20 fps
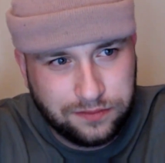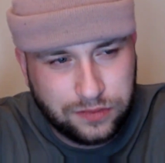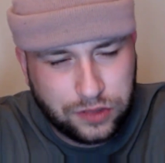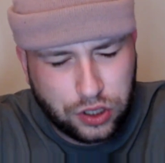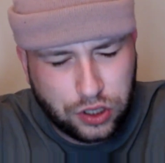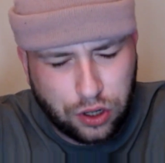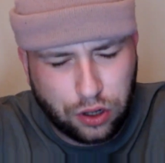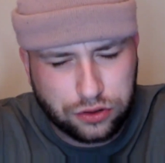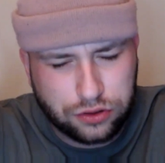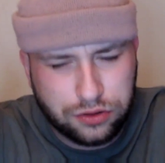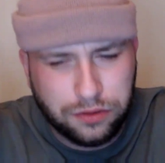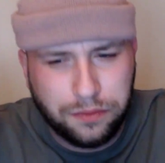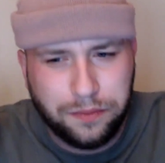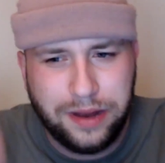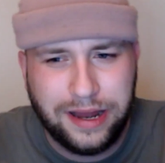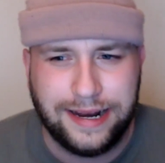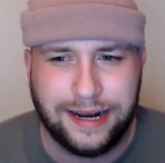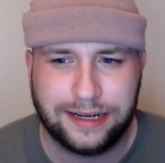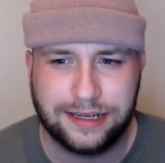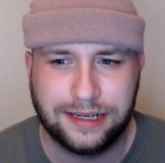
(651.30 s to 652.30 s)
got some
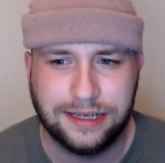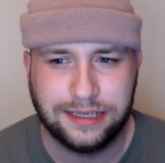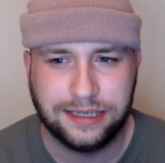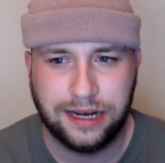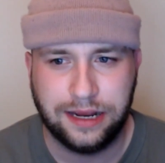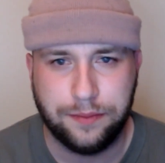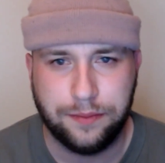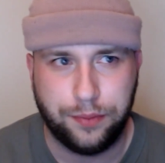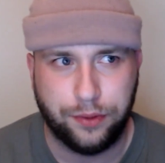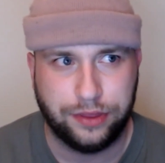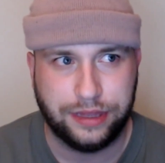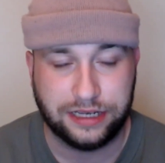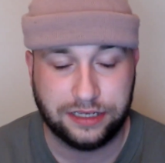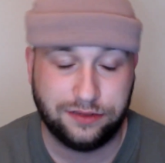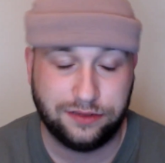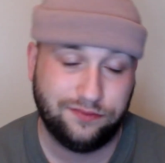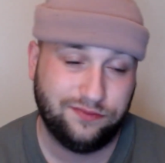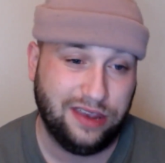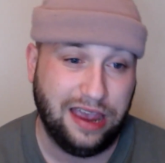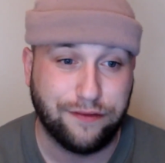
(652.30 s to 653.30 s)
bad actors in it, but
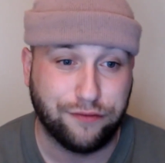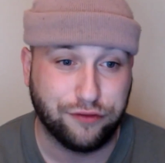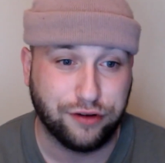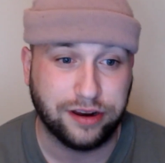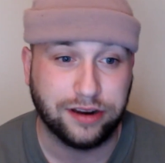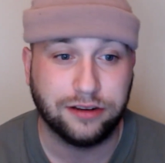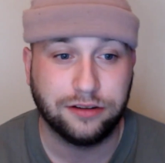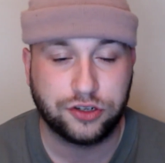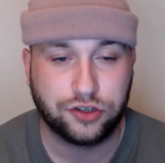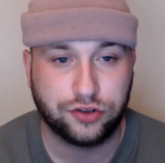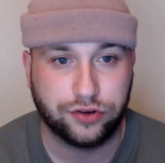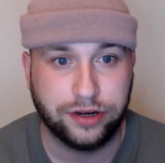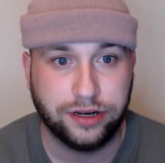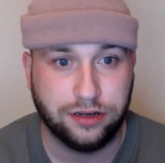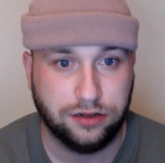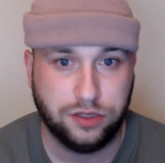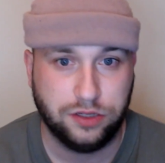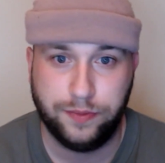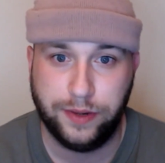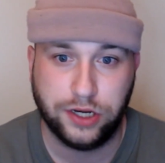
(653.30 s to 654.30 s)
that's every industry
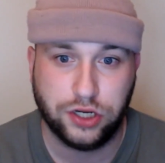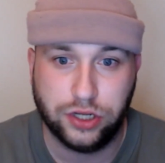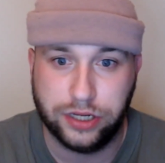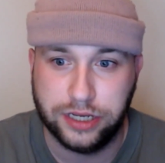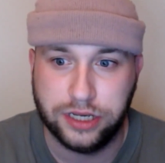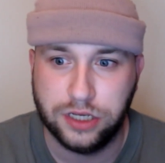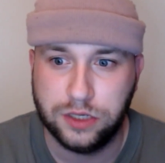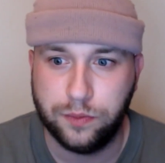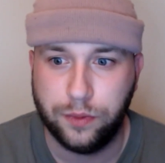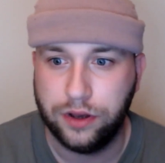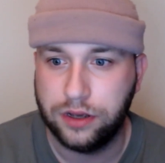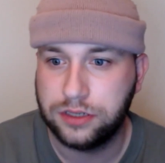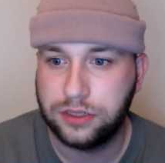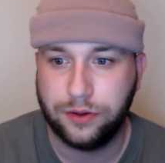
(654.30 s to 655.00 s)
and especially esports.